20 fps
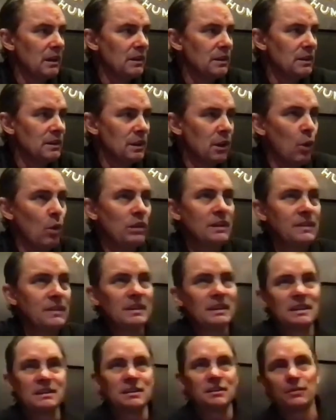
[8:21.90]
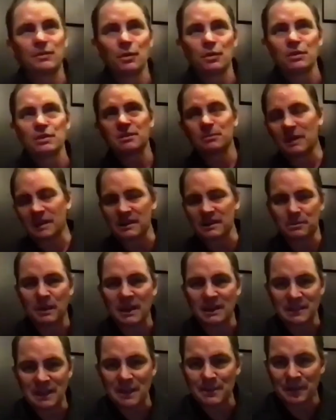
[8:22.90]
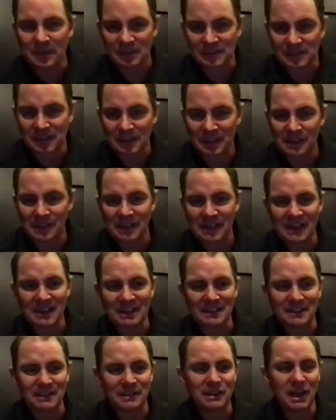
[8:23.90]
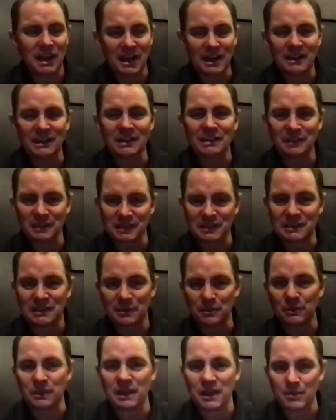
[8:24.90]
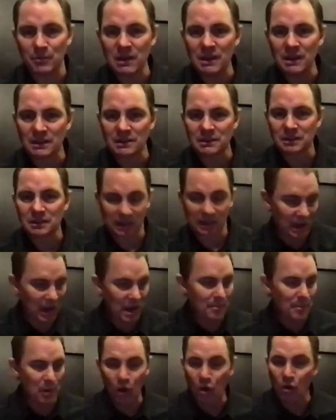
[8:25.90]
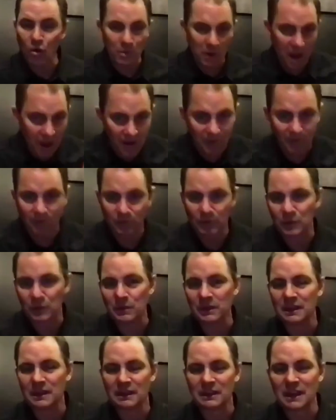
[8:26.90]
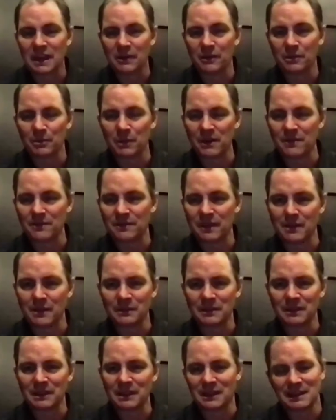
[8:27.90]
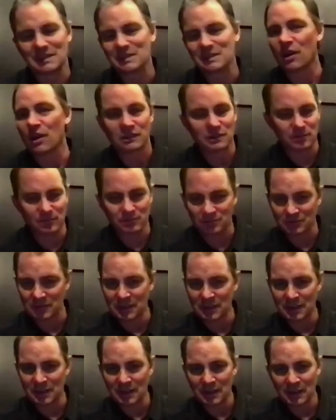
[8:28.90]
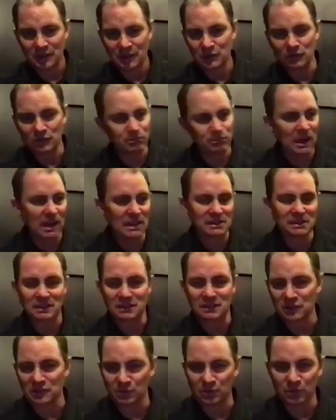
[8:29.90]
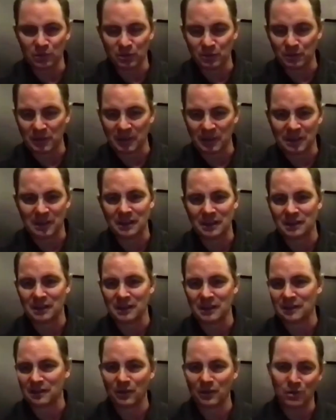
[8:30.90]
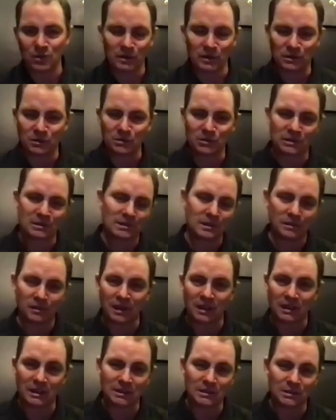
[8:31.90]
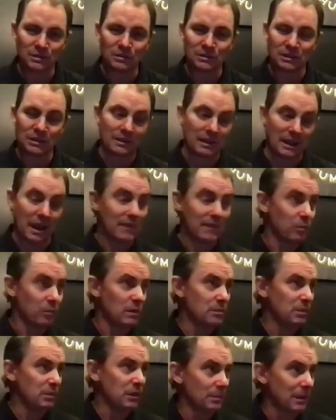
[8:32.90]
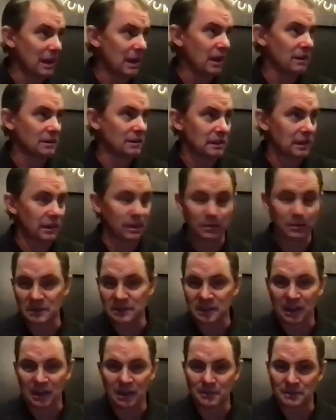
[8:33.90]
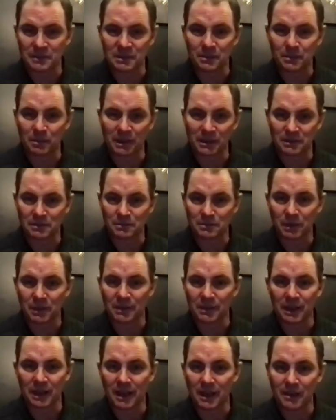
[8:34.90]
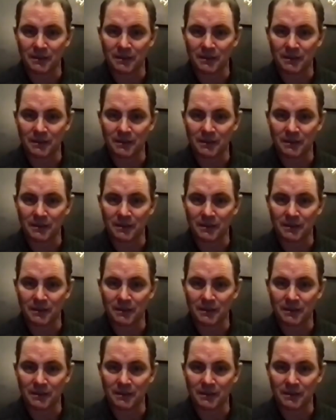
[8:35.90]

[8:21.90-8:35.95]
The only thing that's unfortunate about the pandemic is I kind of get to see what I miss. Like, I'm home every weekend now with my family, and it's awesome. Shooting baskets in the pool with my kid and doing honeydews. And like, I've rebuilt my house like 3 times in the past month and a